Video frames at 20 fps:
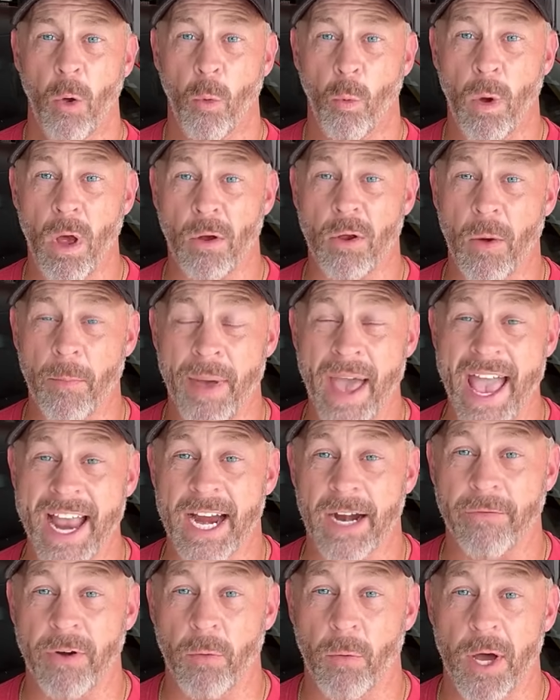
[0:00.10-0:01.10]
Welcome back
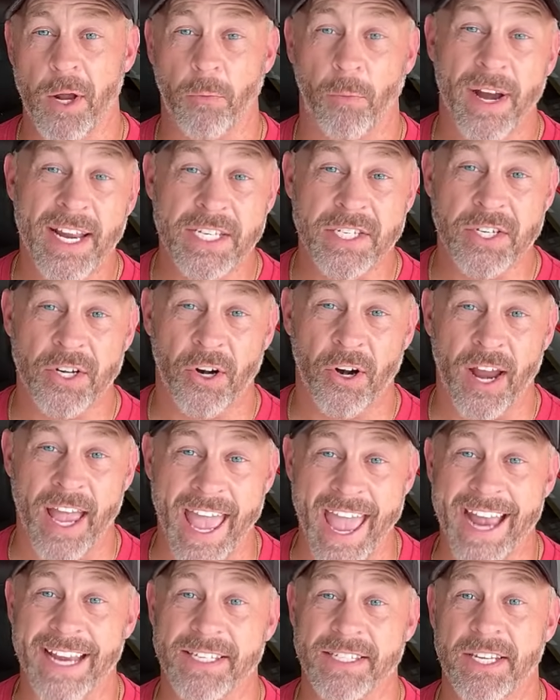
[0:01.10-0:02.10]
everyone, Racer
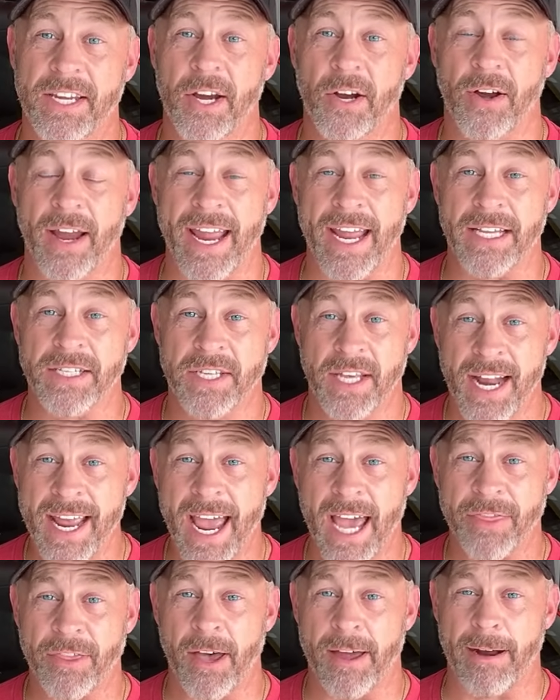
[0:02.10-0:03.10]
X here, and today
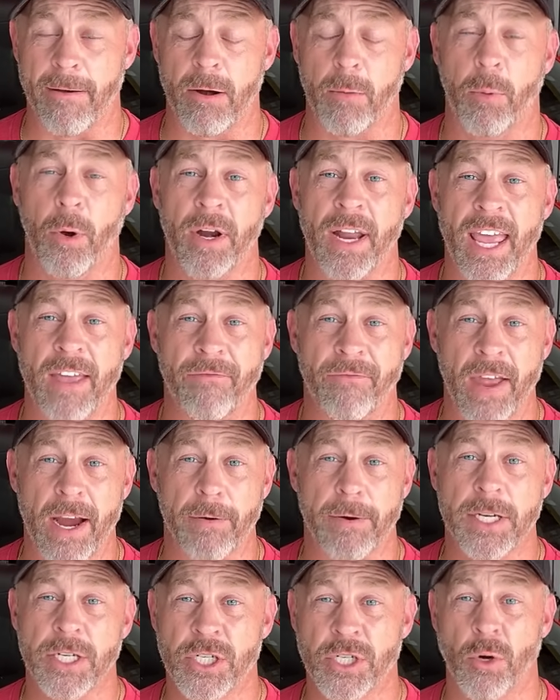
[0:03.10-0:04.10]
I thought I would put a
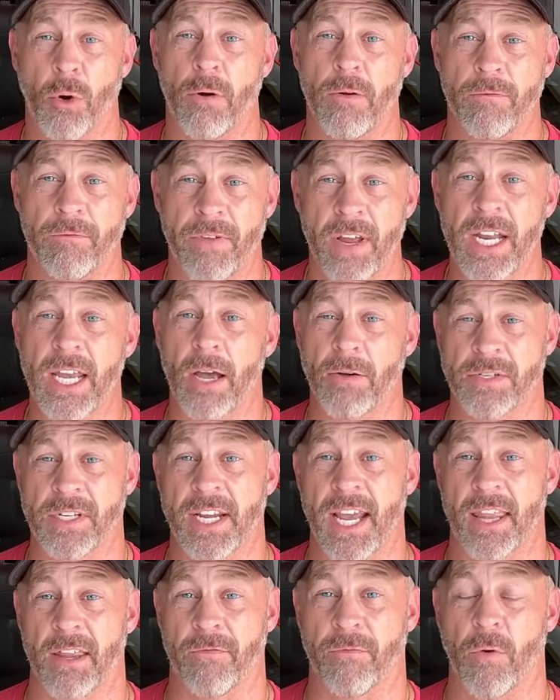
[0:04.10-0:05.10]
very short video
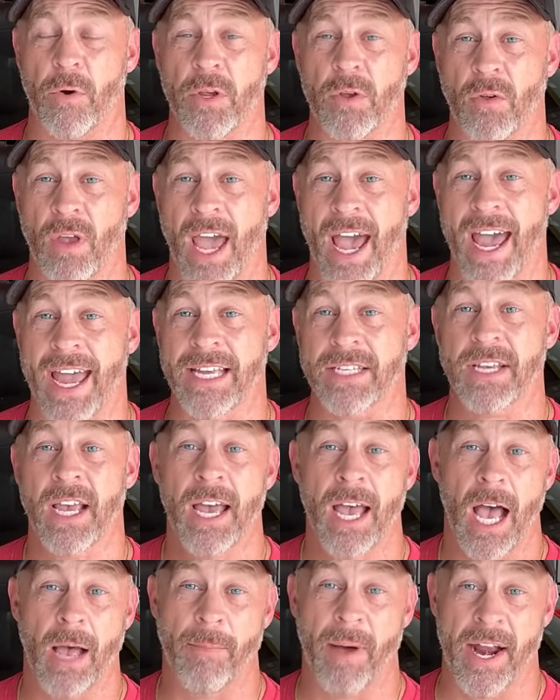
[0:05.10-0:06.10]
together for you guys
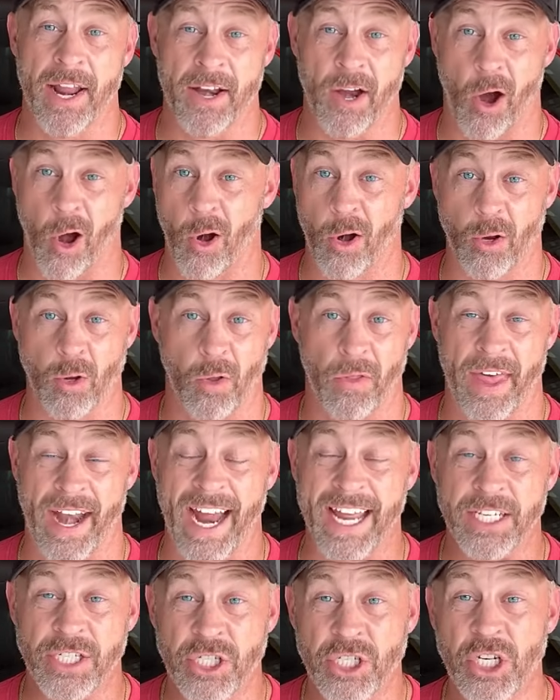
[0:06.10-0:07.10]
about an article that
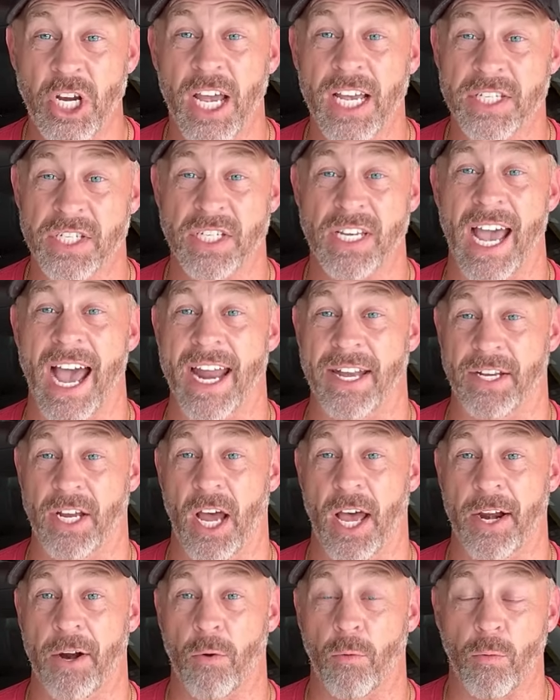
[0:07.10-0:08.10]
I just got
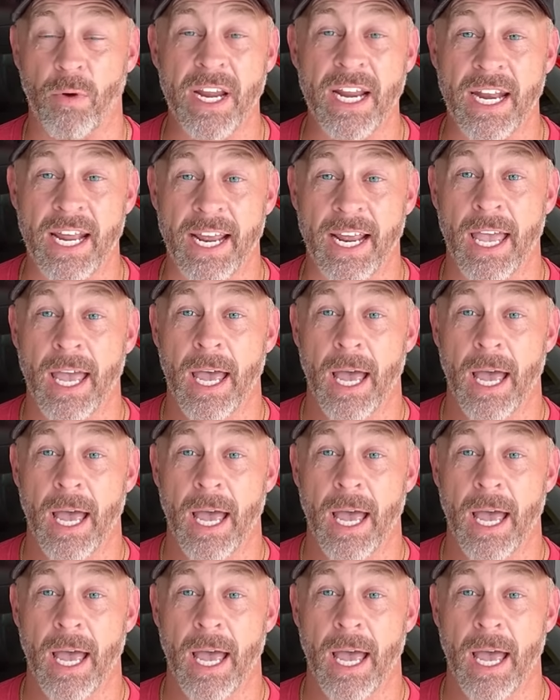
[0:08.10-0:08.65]
done reading